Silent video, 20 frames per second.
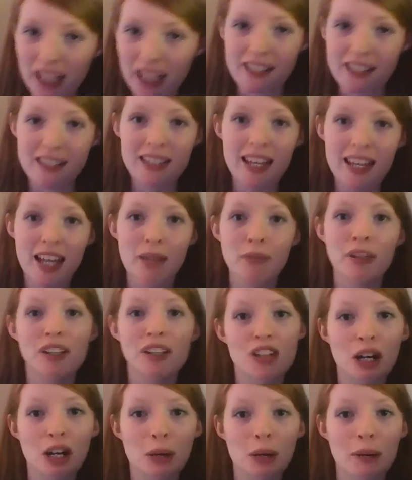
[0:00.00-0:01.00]
Instead, I'm going
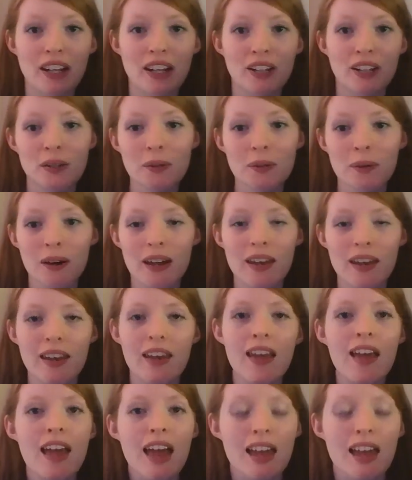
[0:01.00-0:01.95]
to talk about a new one,